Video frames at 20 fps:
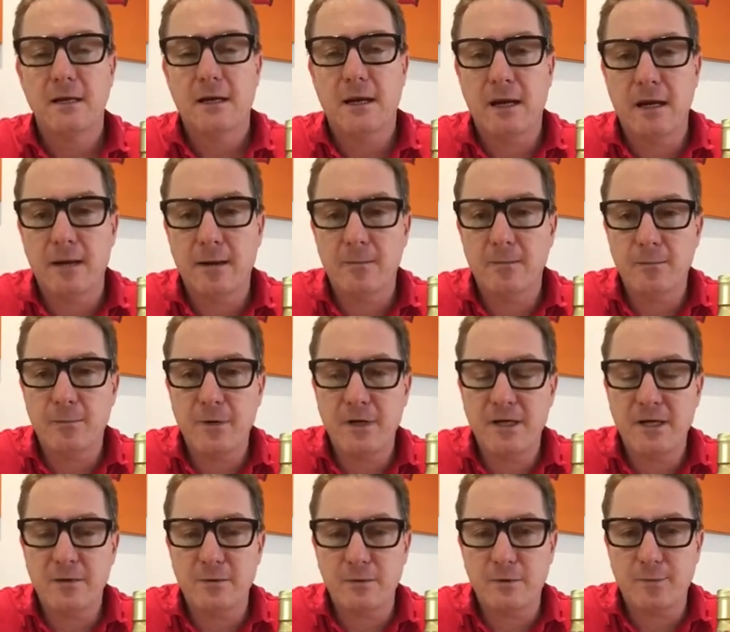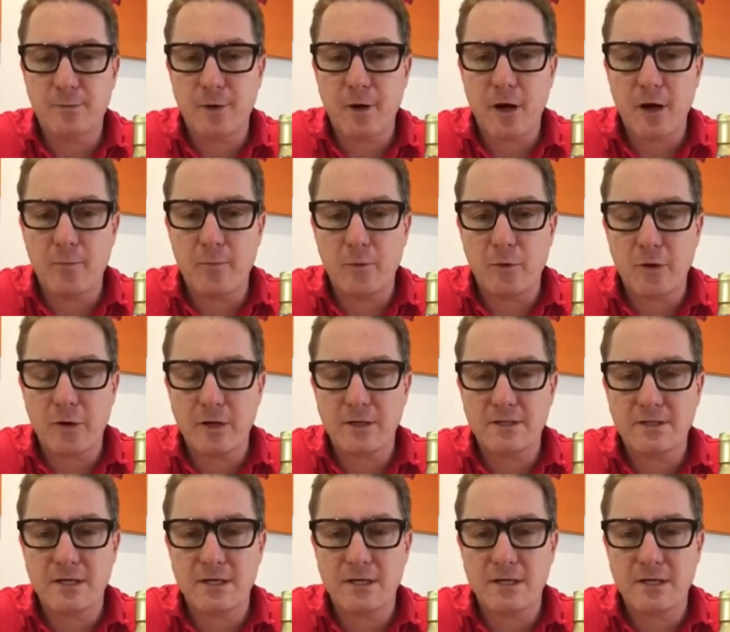redid all the pipe work.